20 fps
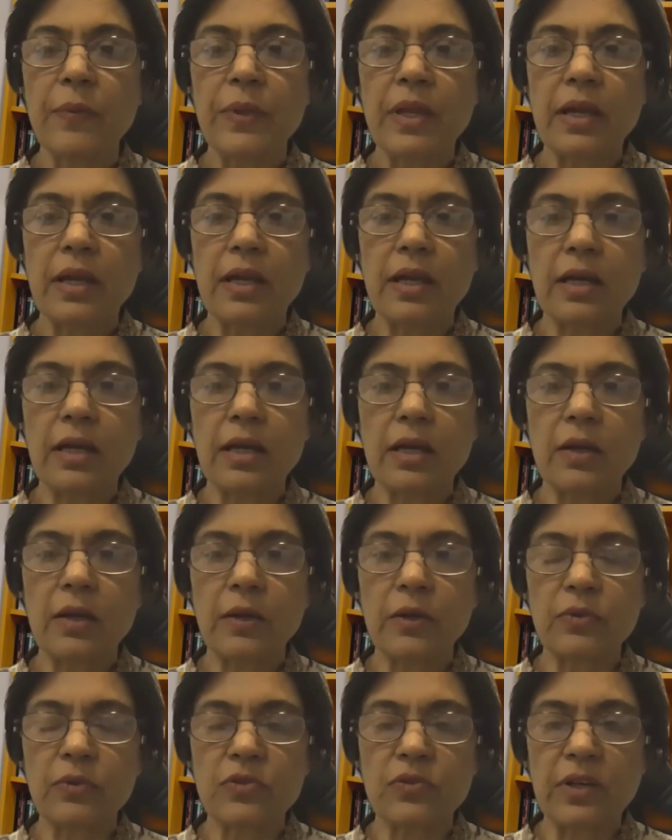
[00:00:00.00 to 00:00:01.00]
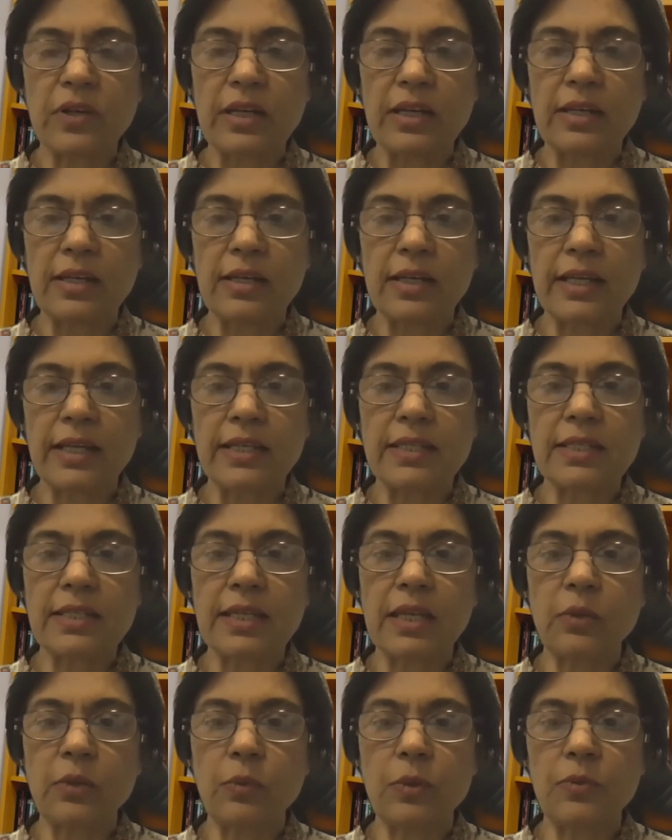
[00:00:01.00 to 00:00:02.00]
It was really
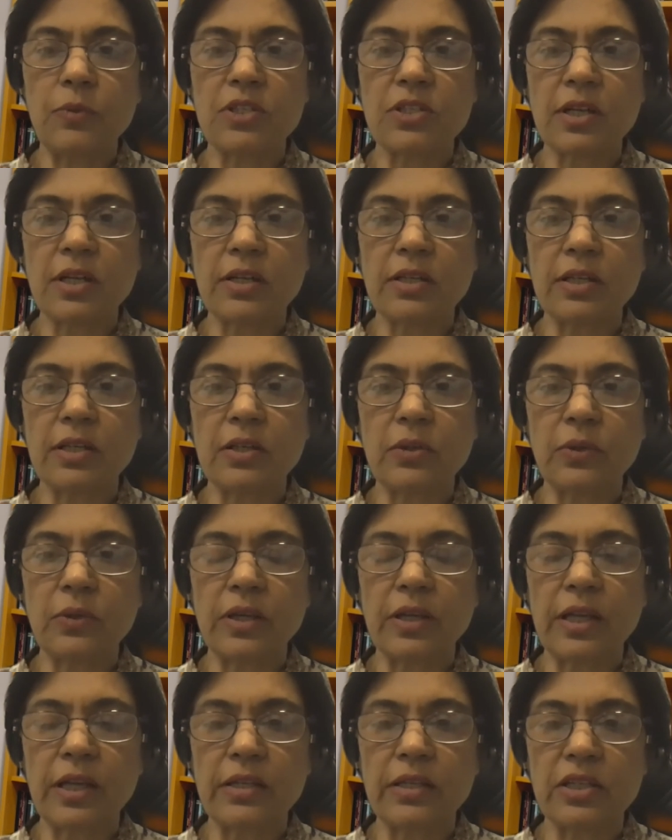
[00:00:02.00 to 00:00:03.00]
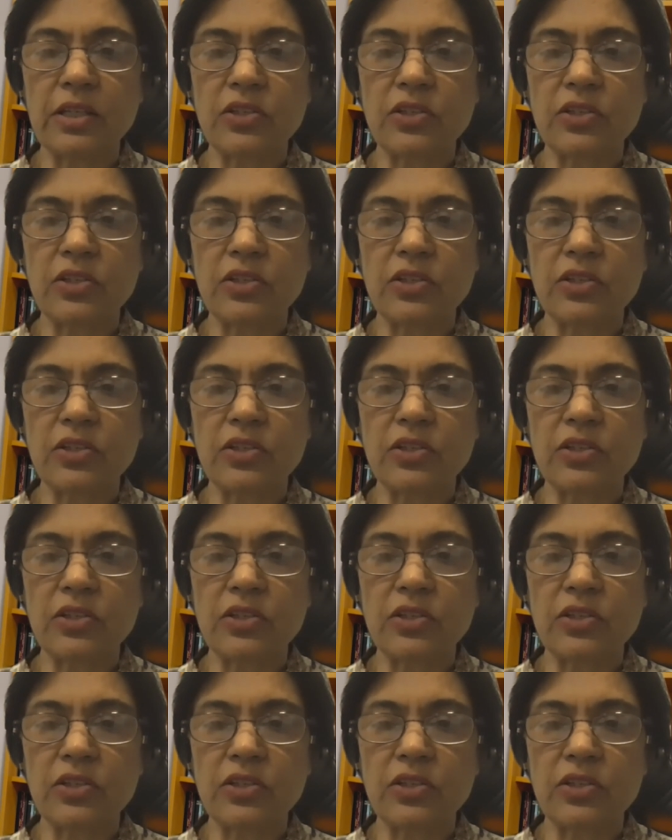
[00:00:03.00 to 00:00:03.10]
enlightening when we started looking at each